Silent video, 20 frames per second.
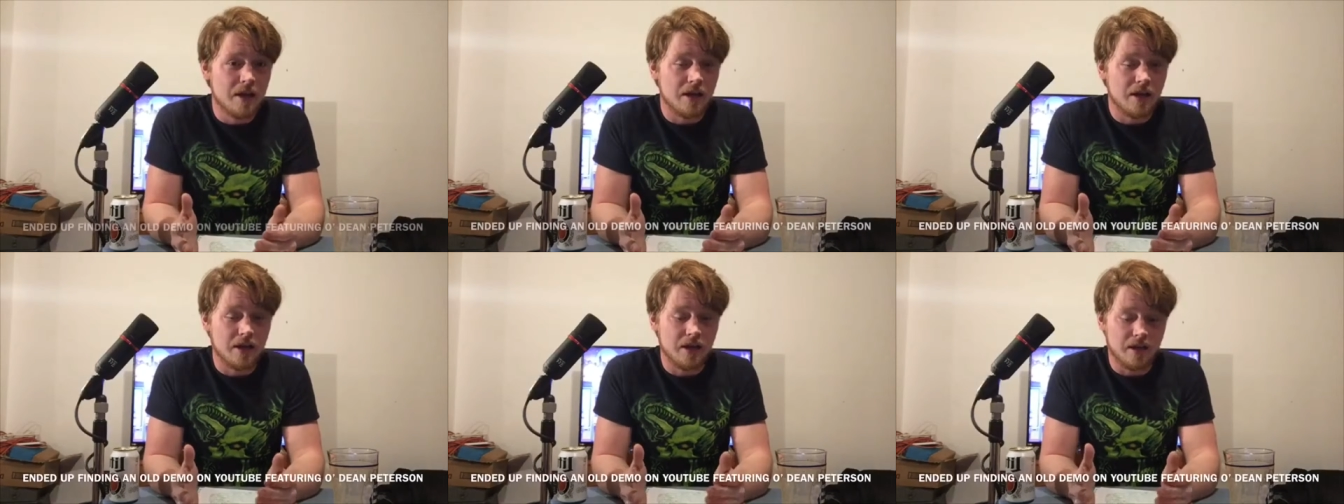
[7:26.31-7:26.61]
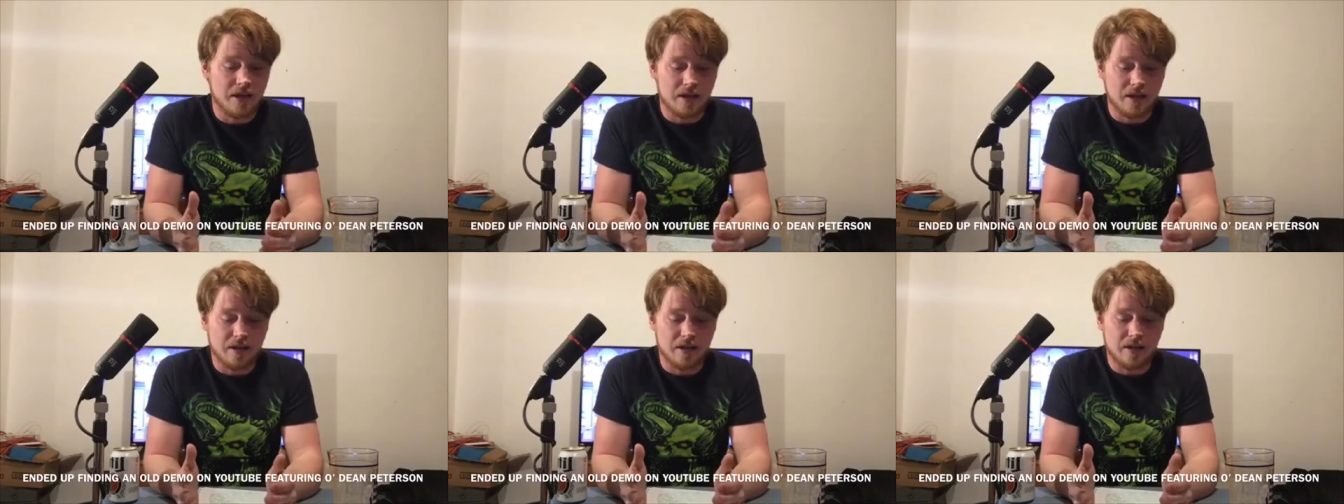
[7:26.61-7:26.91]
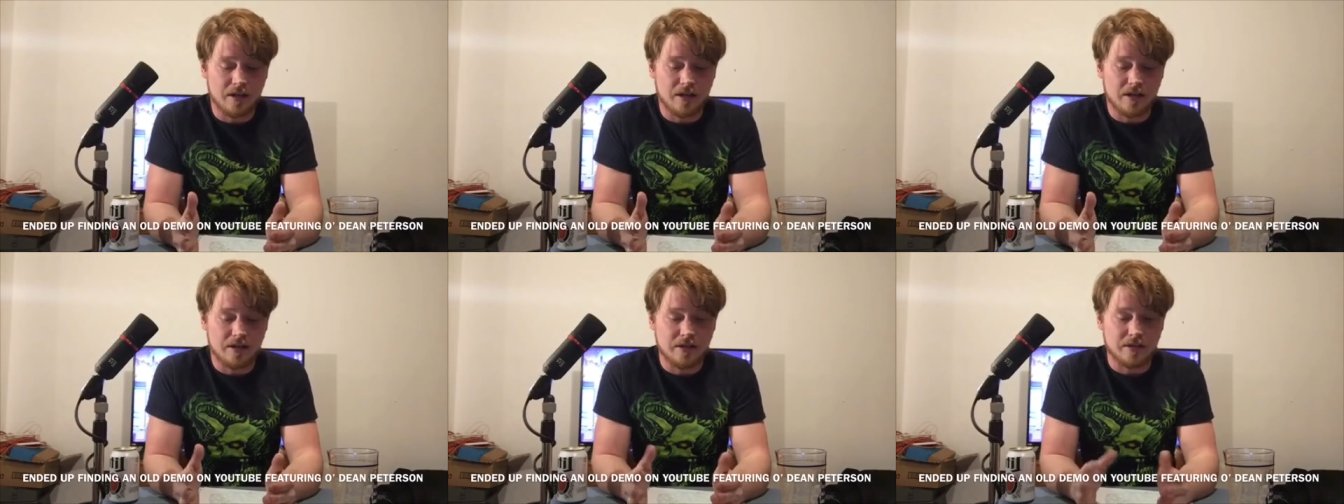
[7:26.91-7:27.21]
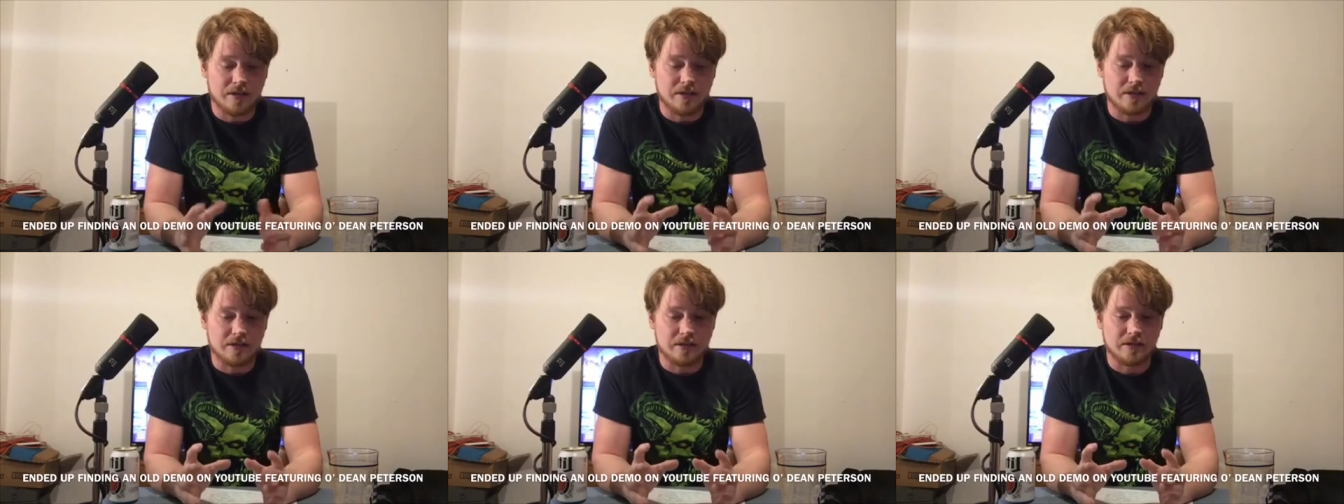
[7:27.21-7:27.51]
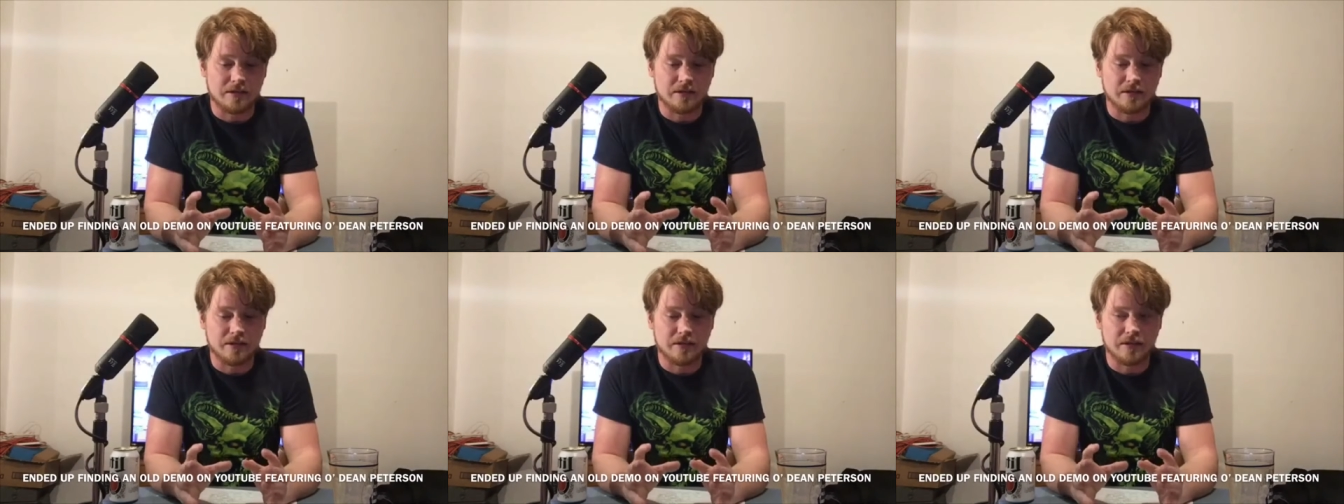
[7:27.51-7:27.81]

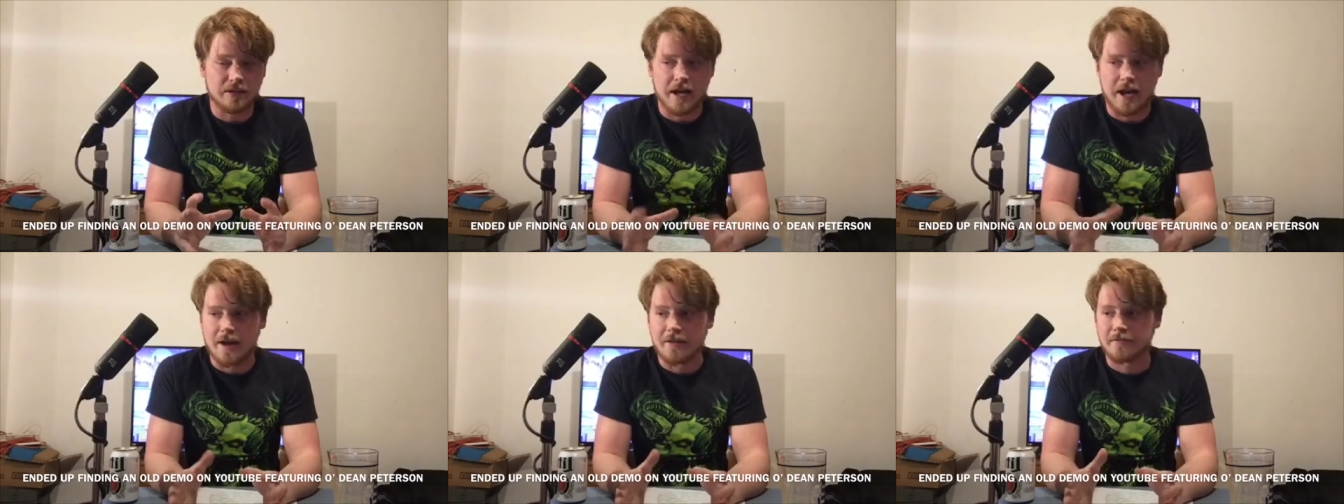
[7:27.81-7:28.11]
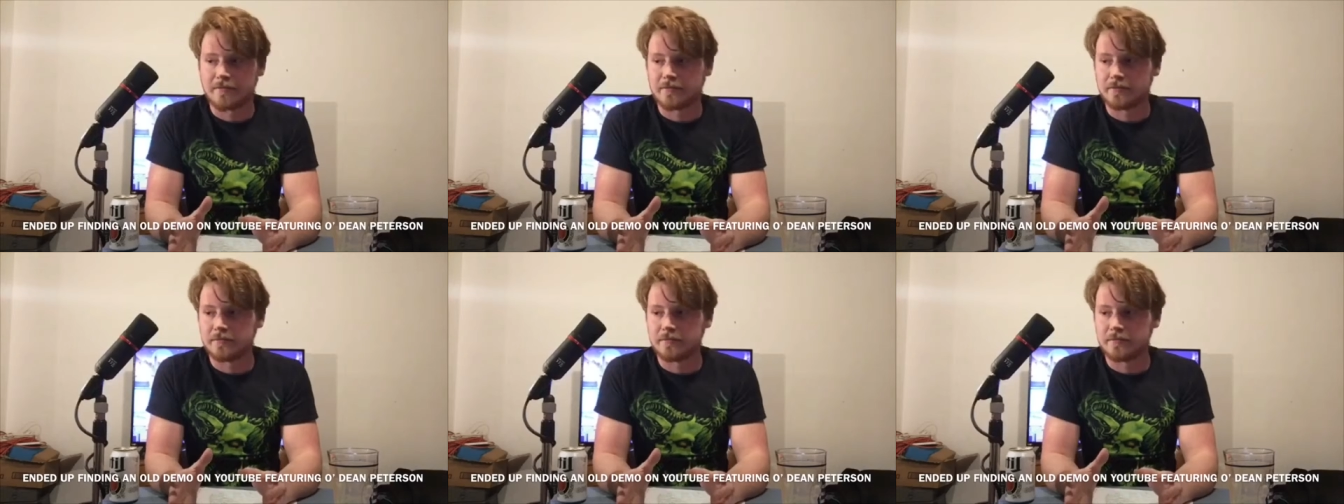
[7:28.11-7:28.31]
live.